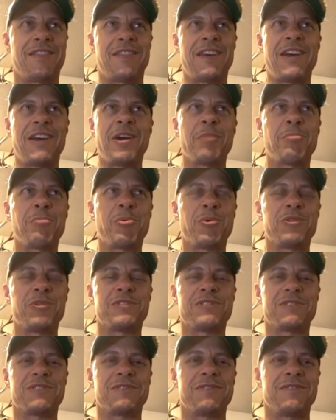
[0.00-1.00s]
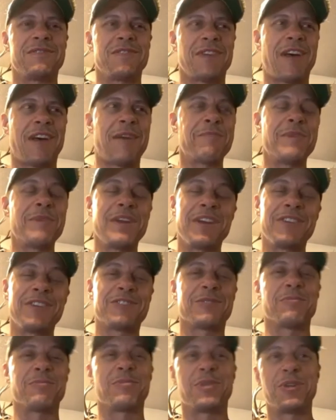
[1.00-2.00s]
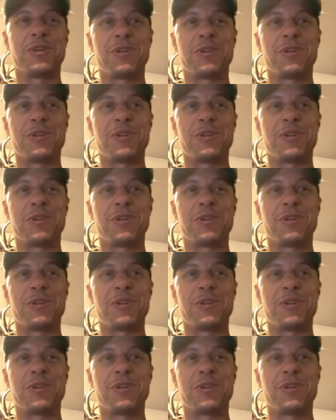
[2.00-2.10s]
airports. I've been in some